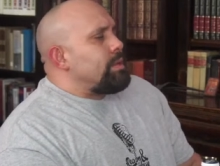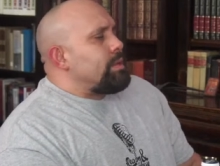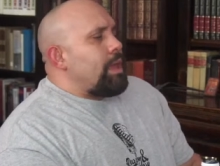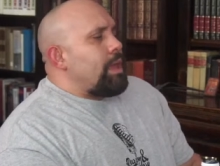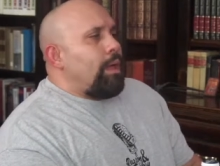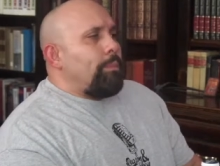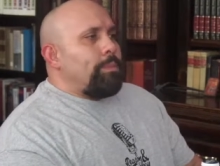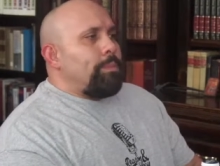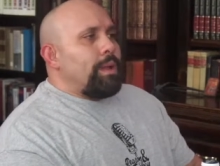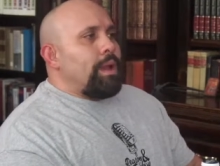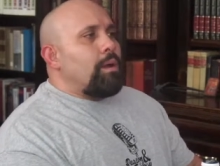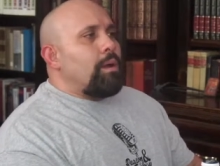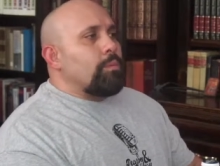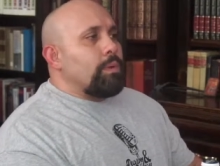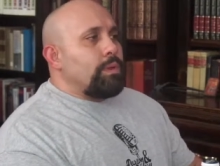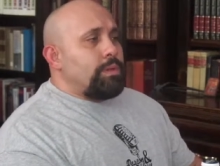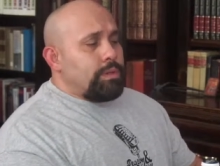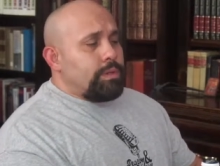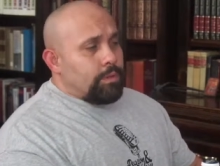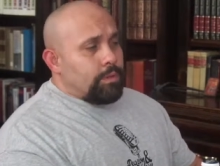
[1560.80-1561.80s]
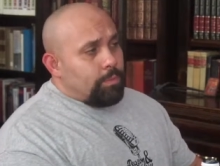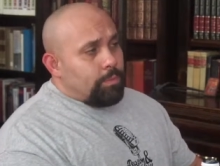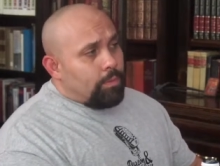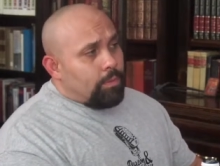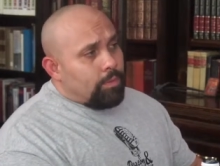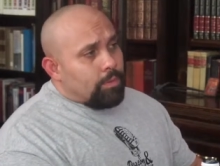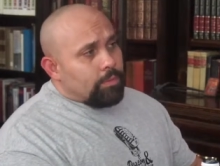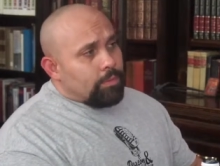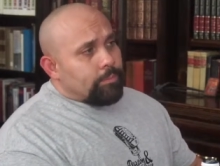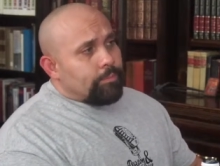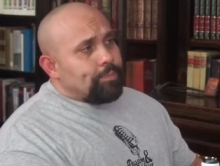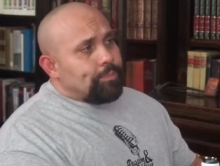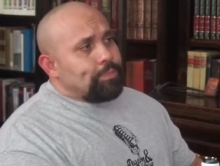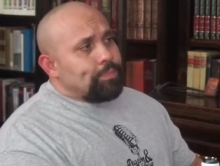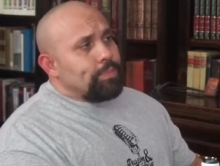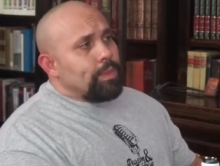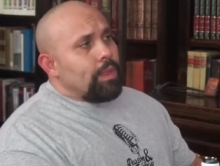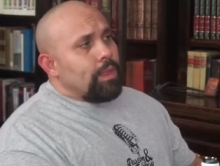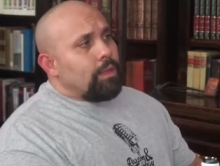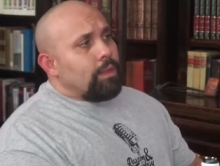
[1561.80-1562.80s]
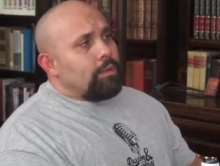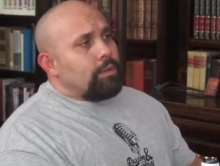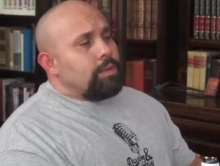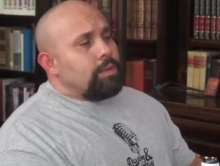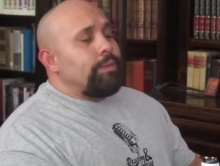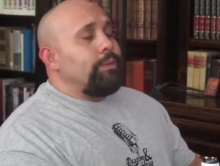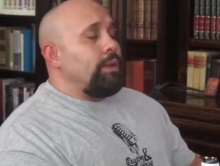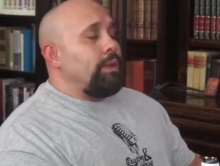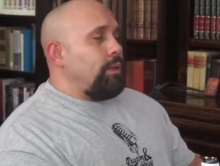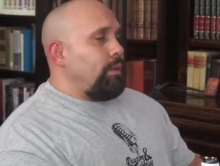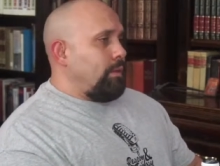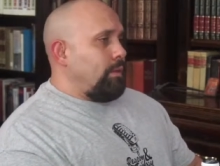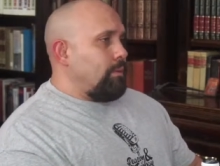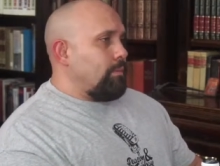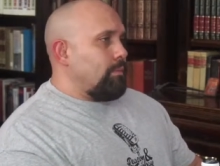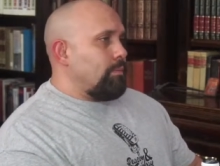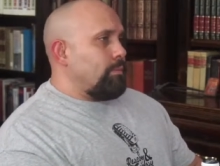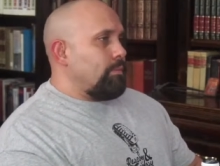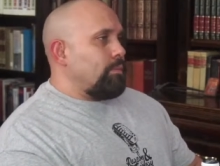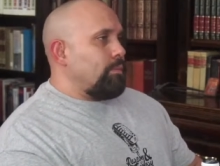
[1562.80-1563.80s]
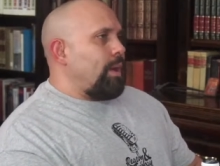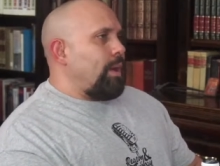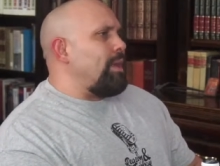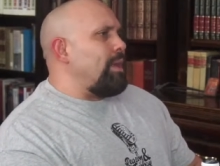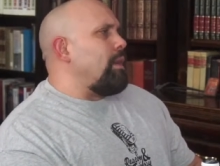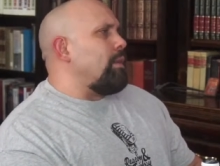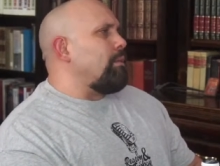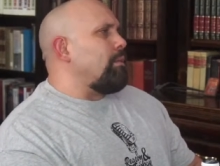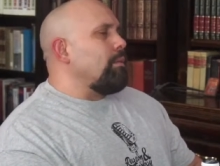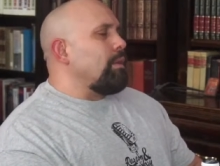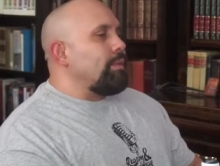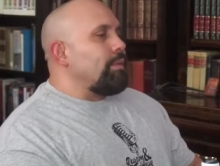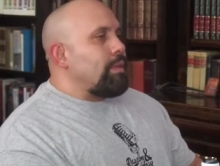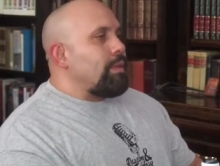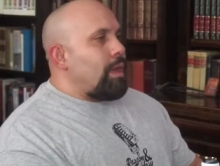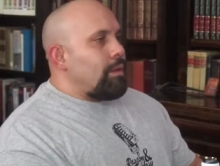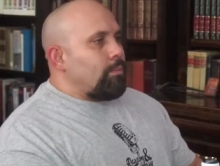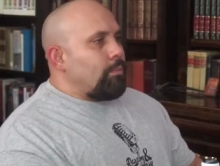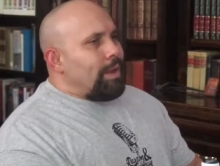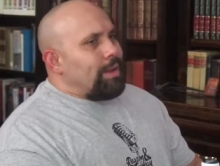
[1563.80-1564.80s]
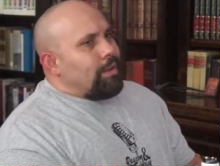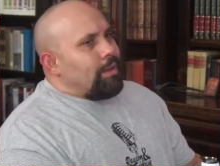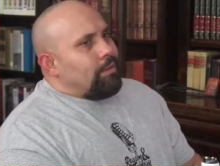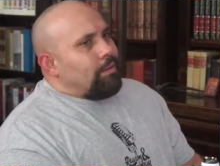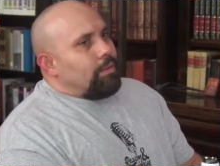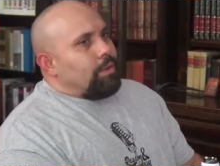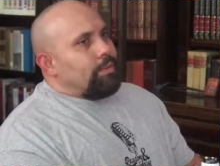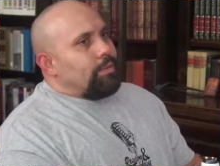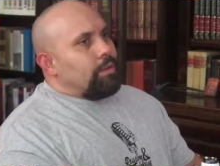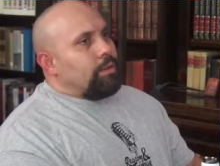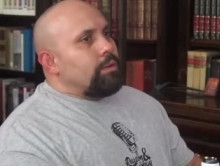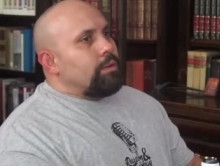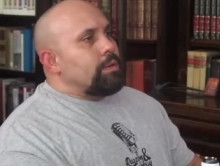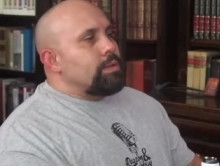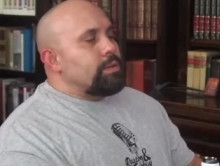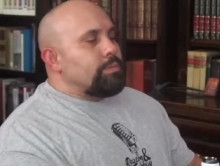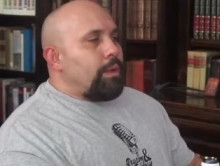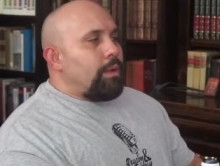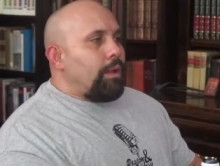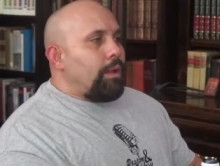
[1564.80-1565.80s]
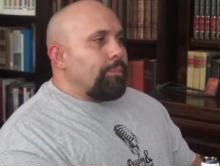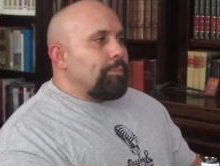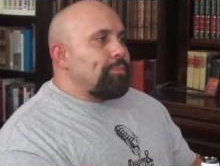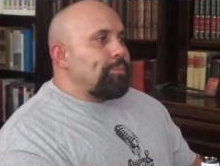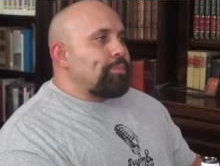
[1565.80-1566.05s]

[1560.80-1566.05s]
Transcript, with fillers: help and outreach to the poor? Yeah. To the needy why not look at that? Why not look at the good as well?